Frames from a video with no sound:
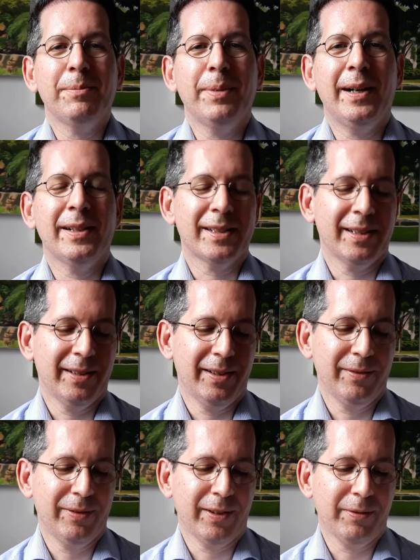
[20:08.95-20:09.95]

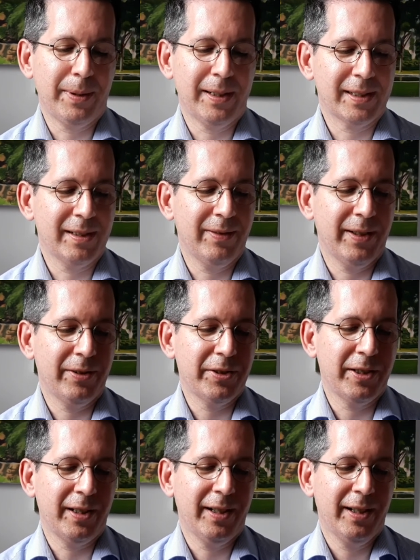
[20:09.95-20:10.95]
positive, full of positive
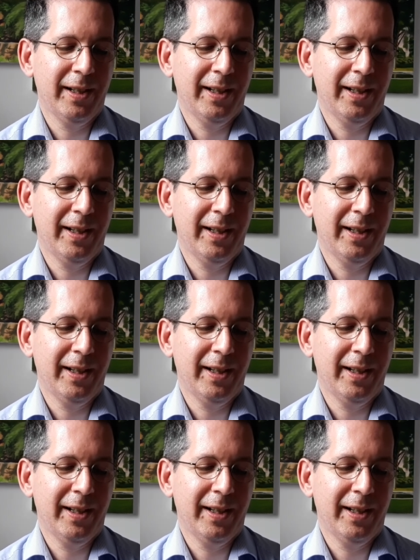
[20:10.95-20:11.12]
energy,